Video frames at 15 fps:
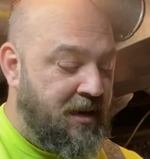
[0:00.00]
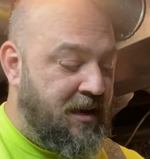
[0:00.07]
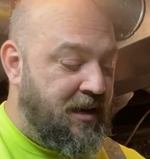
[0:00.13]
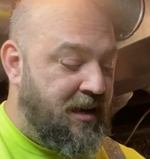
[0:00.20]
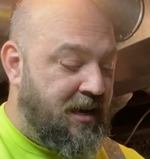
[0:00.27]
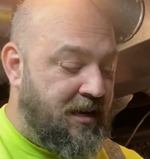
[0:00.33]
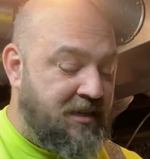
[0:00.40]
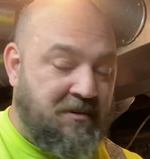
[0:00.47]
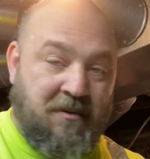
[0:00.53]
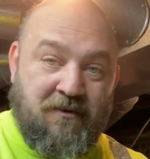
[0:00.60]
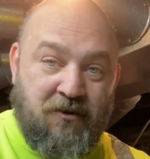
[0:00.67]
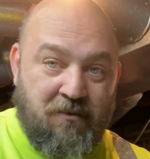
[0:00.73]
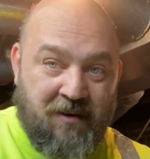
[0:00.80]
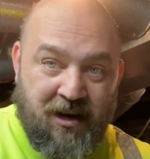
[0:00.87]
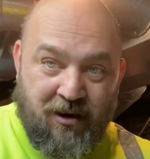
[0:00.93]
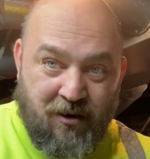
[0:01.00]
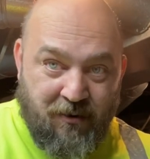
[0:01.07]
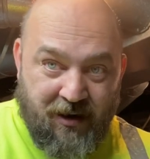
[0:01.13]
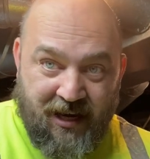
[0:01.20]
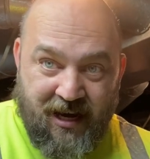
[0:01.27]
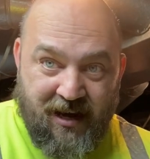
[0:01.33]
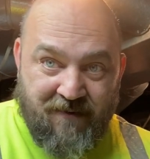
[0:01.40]
Uh, some of you might
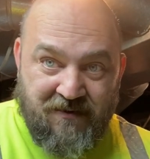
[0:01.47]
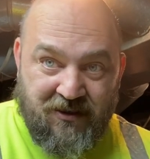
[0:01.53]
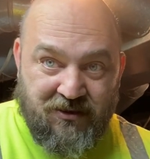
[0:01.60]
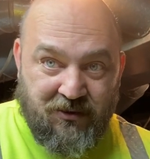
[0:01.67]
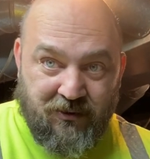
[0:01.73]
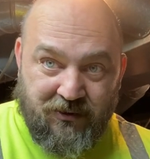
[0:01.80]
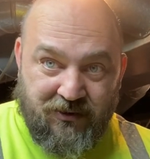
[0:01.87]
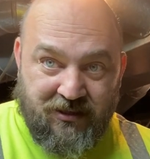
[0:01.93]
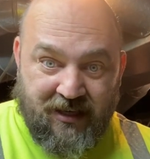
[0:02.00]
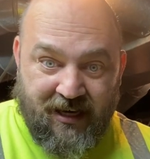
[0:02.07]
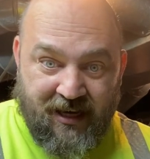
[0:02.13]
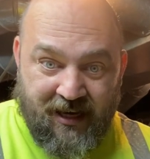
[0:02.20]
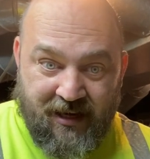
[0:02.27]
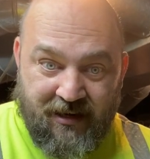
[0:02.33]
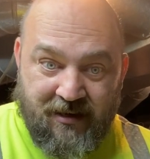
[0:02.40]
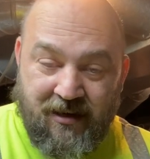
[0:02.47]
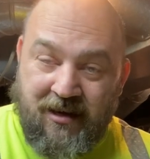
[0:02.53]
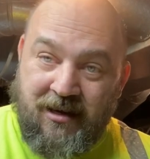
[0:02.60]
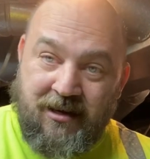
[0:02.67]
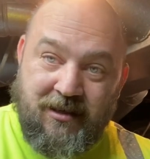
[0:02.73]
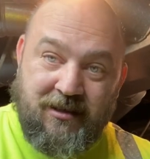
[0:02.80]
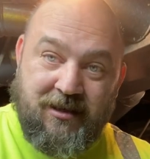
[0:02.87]
already have the tools at hand
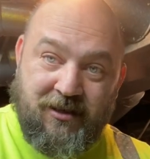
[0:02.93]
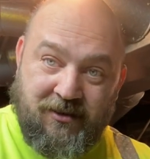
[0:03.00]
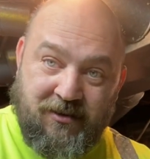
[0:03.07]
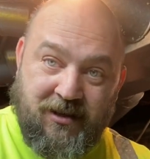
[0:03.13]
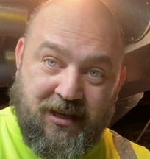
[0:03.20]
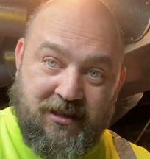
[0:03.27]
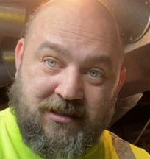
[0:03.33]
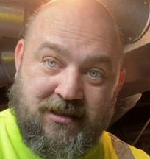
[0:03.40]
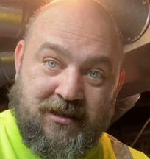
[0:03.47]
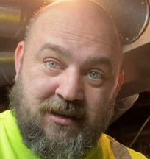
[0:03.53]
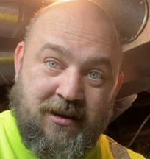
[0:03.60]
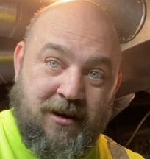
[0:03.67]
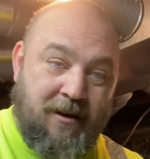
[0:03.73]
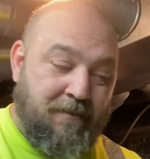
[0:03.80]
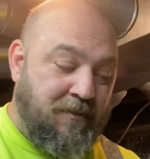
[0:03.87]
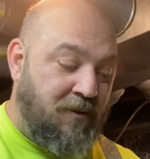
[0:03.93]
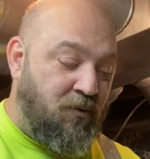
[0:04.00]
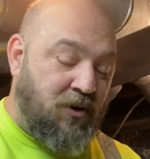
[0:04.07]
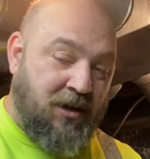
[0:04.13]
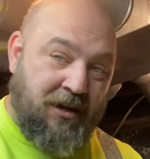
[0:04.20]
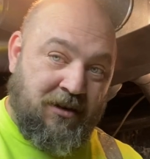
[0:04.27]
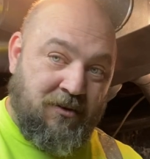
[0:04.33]
to do this, but we're
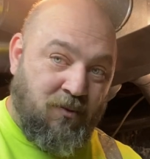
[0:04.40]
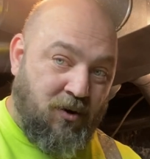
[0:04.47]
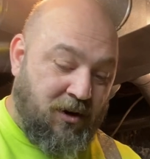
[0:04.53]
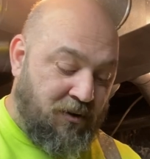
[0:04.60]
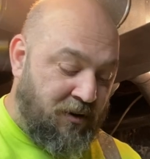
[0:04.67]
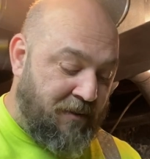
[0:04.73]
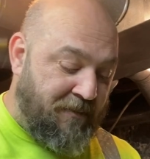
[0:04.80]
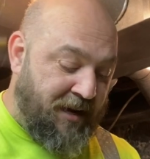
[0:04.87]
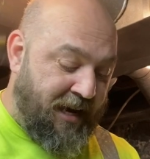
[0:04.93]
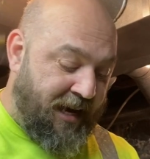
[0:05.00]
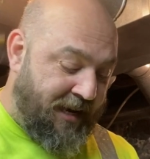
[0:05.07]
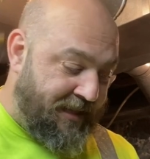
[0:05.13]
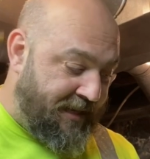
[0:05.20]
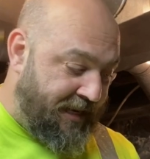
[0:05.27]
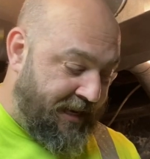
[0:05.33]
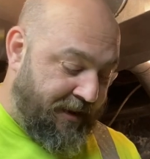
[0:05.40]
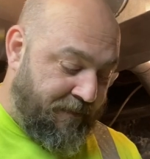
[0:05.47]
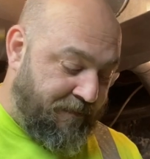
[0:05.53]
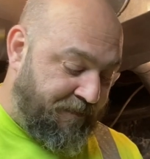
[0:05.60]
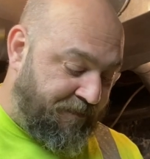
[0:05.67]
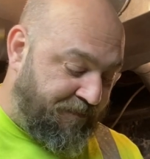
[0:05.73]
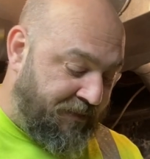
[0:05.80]
going to work on it by hand today.
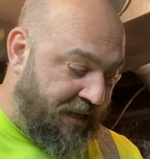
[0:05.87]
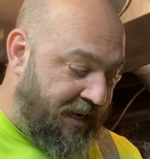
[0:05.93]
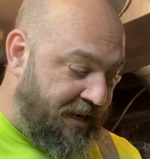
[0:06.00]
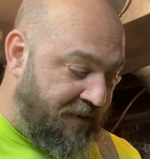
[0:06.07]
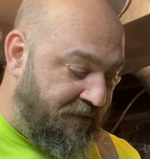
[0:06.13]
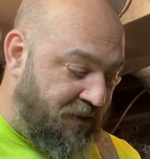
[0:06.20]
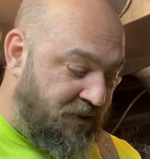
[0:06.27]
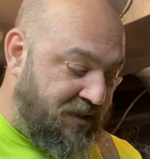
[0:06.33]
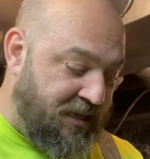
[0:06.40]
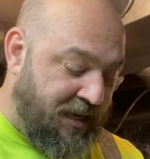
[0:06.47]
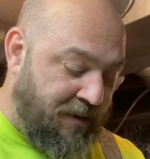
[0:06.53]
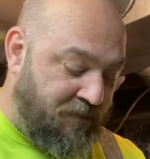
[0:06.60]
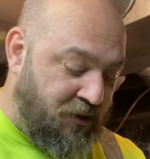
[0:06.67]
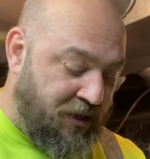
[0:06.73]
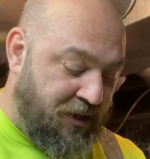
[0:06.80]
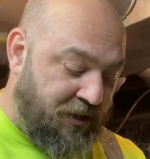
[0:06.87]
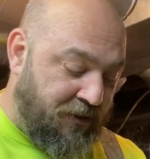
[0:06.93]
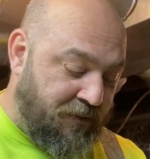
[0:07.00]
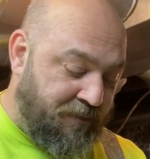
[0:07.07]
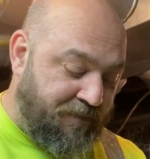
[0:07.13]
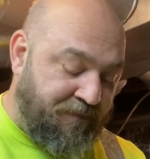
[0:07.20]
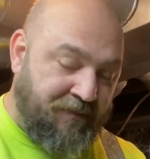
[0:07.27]
And the first thing I'm going to
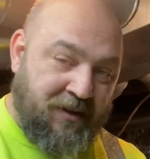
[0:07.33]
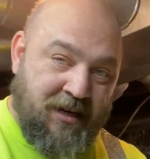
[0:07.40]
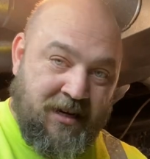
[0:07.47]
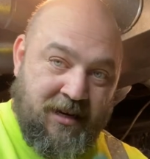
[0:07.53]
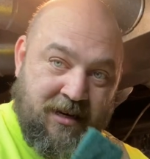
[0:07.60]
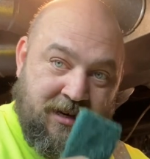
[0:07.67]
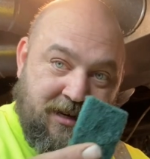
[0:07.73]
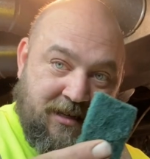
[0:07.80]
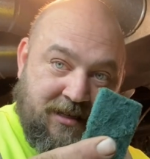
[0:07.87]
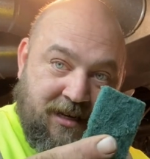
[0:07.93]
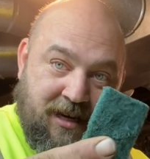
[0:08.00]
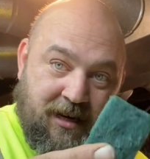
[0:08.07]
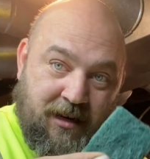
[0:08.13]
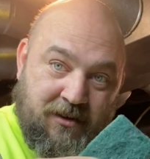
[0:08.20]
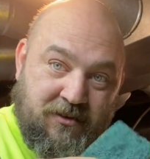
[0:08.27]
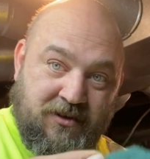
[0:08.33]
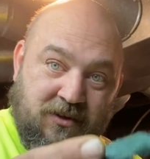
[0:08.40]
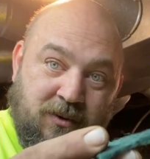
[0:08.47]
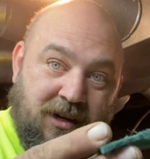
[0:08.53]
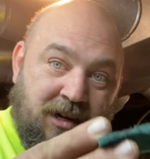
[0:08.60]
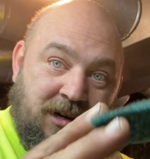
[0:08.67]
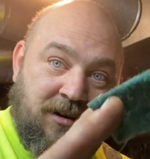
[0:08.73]
do is I got a little
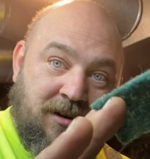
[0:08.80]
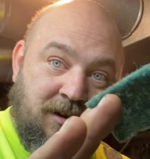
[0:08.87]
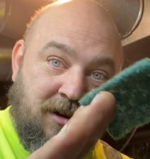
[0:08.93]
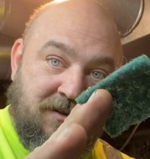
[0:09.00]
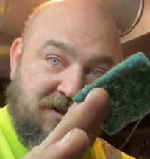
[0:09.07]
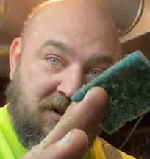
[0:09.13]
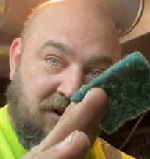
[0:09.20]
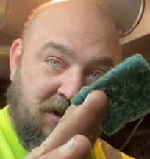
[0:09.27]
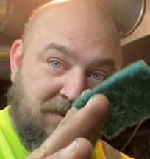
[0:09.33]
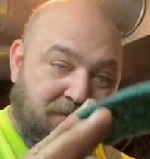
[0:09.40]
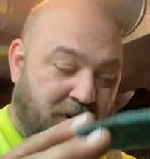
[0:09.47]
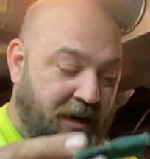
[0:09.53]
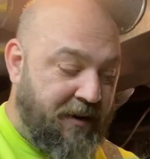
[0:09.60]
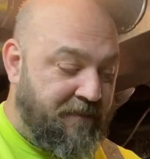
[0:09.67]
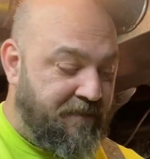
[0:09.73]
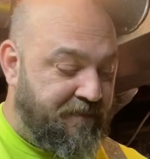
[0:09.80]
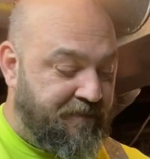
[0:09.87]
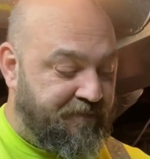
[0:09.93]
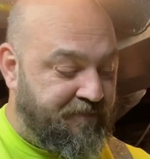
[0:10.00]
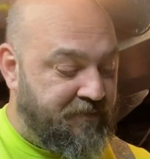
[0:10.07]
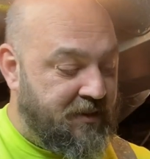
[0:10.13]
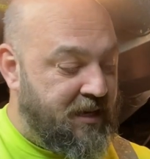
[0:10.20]
square of Scotch-Brite.
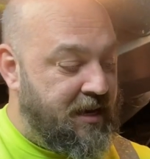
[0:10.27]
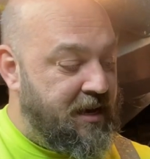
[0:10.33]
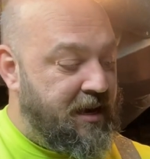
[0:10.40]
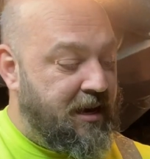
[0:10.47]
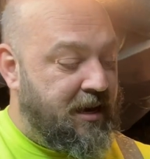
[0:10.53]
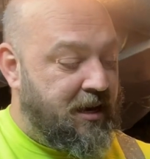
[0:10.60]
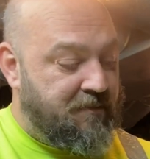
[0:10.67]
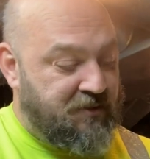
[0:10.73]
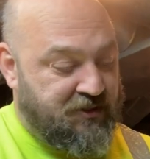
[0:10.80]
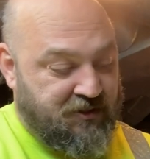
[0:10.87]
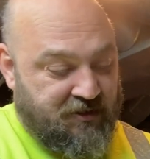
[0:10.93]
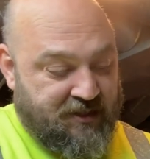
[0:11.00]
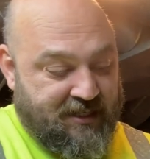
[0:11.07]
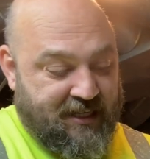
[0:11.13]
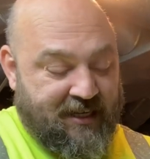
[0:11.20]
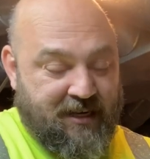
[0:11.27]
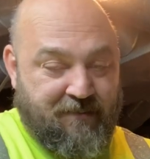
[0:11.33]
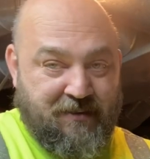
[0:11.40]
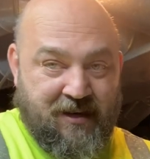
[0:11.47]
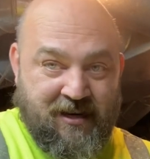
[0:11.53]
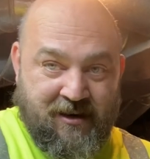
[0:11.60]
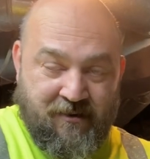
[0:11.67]
I'm just going to stick it up
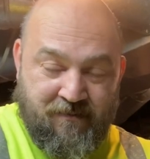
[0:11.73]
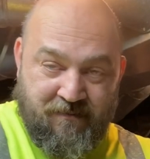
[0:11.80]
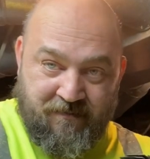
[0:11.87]
in there,